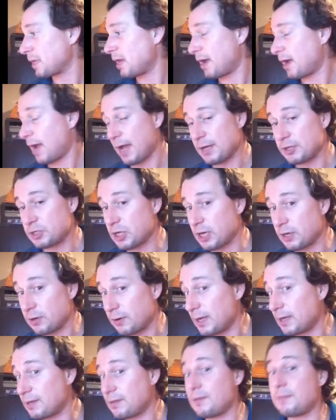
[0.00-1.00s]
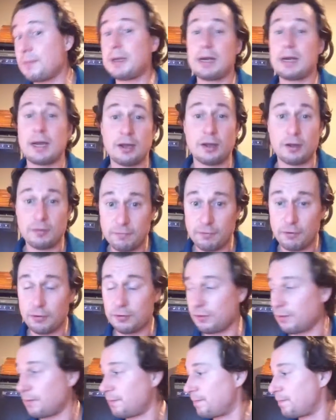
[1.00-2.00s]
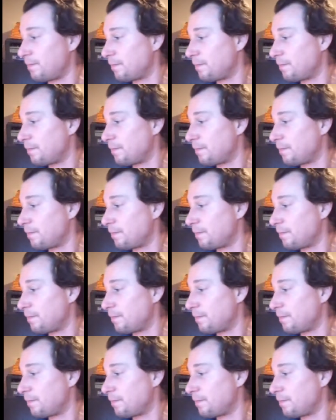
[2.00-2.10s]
I generate them and I convert them.